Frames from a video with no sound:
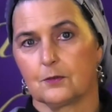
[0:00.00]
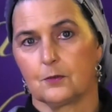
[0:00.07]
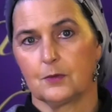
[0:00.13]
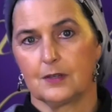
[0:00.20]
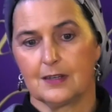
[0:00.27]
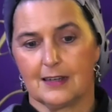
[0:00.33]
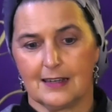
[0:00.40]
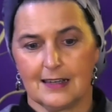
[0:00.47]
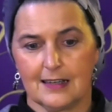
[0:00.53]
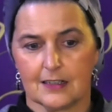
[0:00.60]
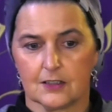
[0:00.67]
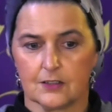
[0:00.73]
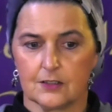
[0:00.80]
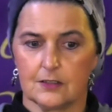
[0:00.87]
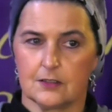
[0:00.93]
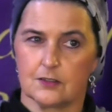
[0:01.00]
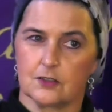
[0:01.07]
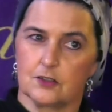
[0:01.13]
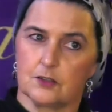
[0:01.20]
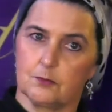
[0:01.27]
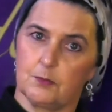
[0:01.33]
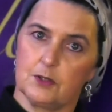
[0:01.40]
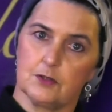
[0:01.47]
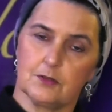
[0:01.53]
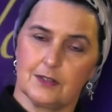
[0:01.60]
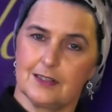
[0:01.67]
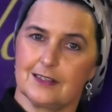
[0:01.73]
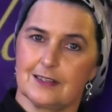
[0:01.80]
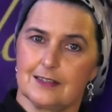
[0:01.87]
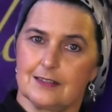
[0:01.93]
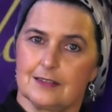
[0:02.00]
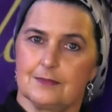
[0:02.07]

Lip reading: when actually the spirit